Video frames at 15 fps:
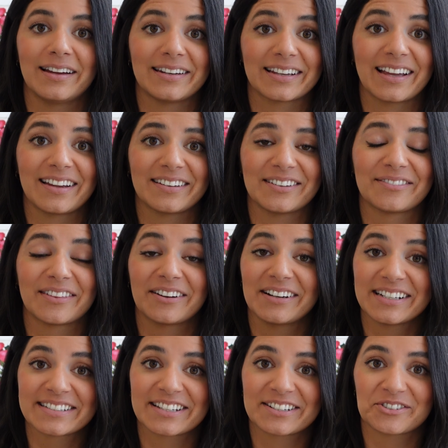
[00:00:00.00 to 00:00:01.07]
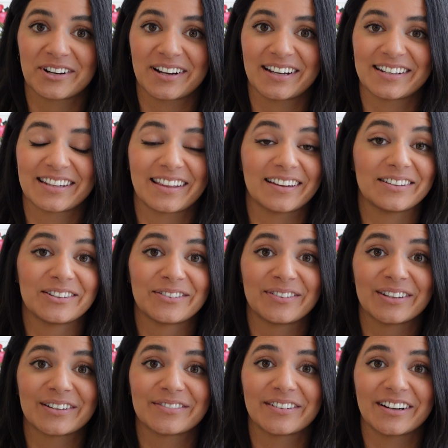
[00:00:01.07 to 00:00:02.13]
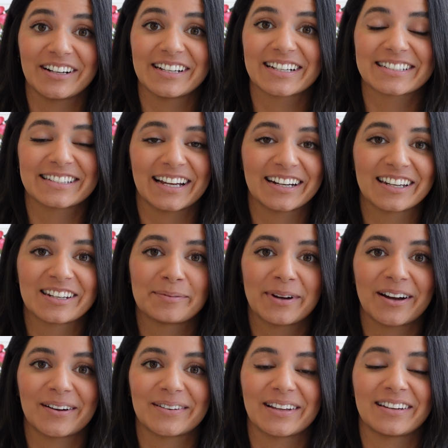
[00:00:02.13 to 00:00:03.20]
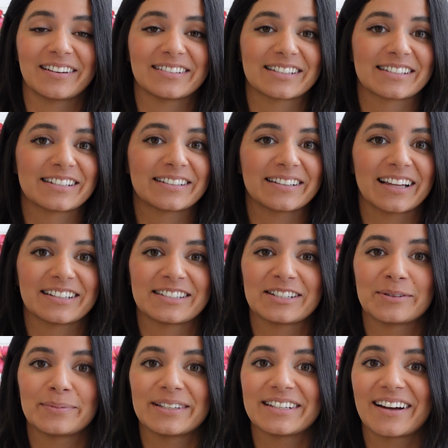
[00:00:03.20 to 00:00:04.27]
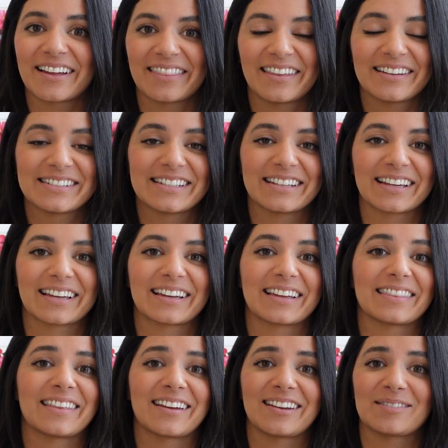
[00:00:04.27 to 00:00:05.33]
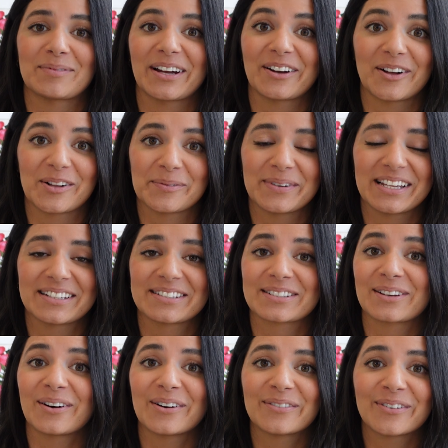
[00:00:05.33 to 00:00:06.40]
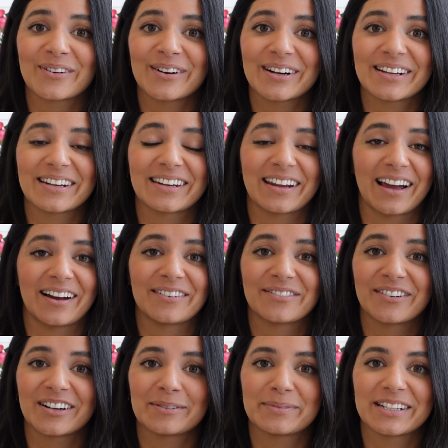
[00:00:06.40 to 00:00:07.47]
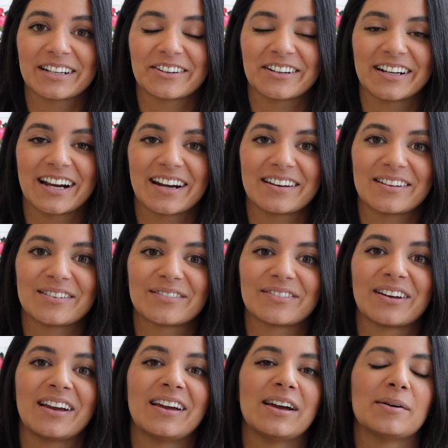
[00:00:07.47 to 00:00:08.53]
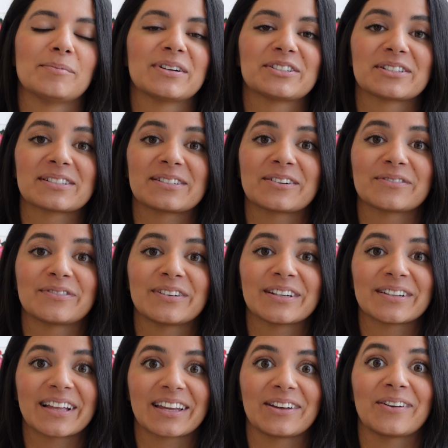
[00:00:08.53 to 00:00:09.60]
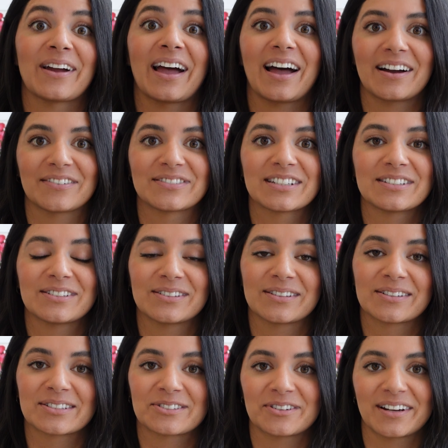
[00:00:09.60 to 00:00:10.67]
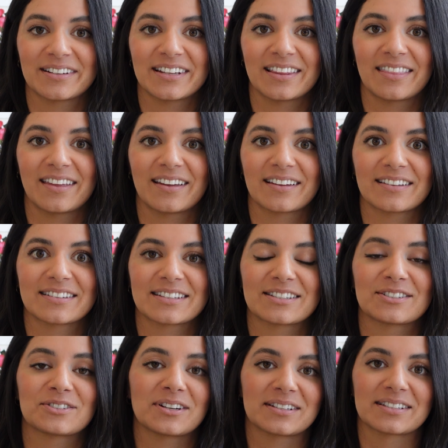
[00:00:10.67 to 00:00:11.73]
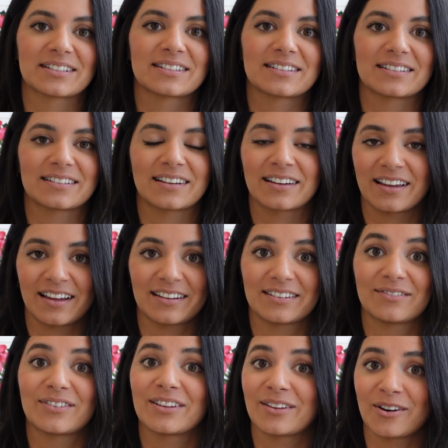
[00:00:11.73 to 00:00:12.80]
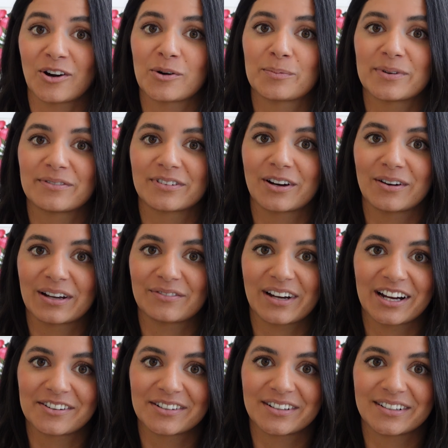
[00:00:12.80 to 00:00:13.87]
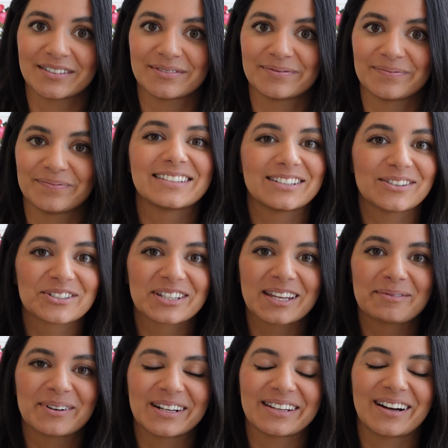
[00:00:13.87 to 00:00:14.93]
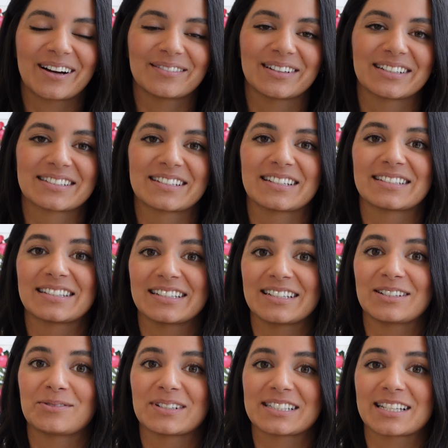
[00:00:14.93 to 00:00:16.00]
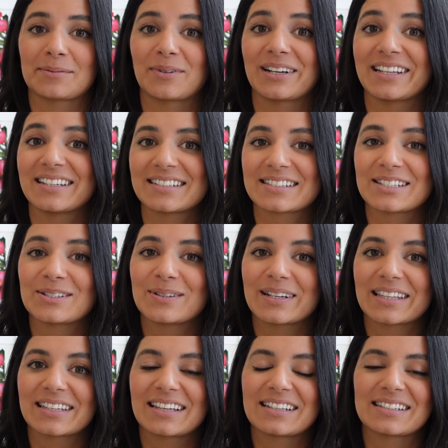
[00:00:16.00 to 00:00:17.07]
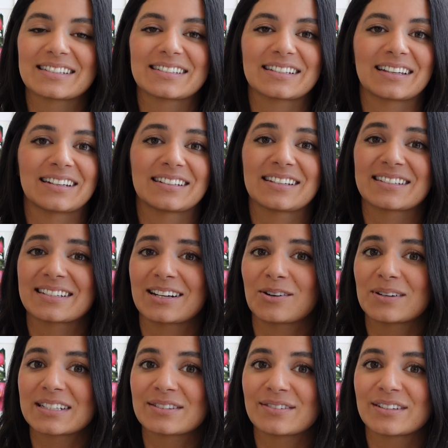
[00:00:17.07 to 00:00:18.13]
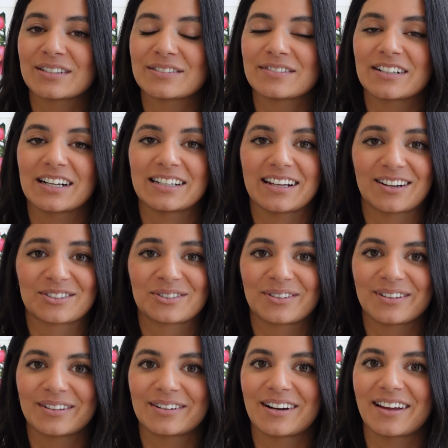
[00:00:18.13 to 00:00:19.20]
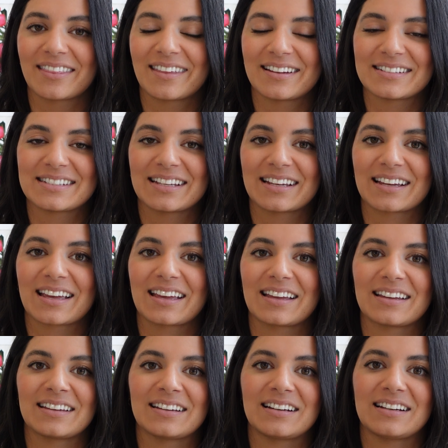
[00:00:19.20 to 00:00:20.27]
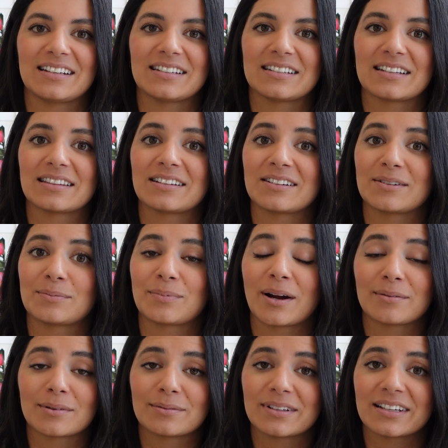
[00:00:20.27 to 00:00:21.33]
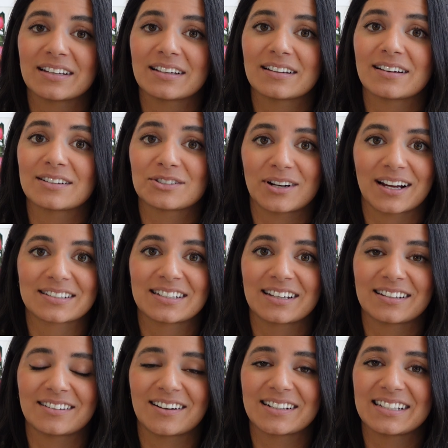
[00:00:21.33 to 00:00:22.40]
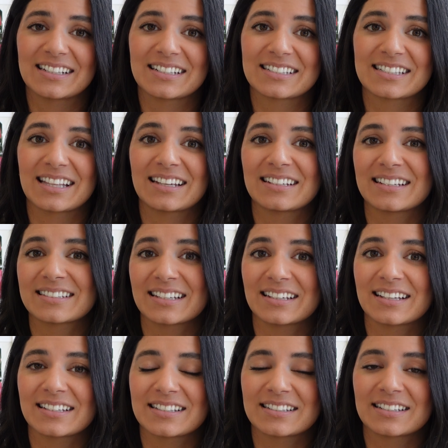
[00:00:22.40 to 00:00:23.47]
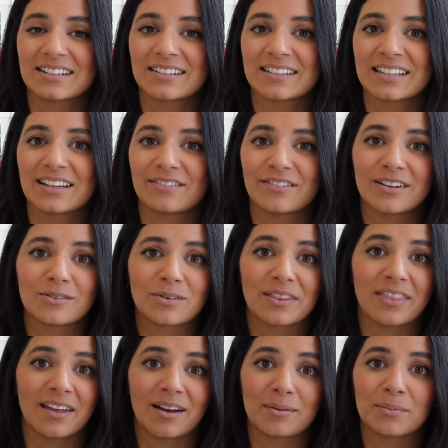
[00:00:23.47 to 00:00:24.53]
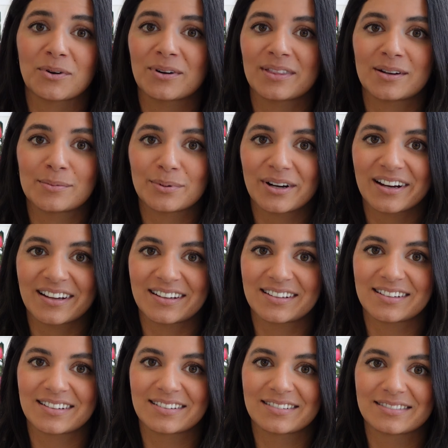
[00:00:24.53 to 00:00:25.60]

And again, if there is a trend that you feel very excited about and it still lets you be authentic, then by all means go for it and have fun being creative. But just don't feel like you have to do those trendy things, just again, for the hope of going viral. It's usually pretty obvious to see when someone is doing this, and it doesn't always feel very natural or authentic, and they're probably attracting an audience that doesn't necessarily fit with them or their brand.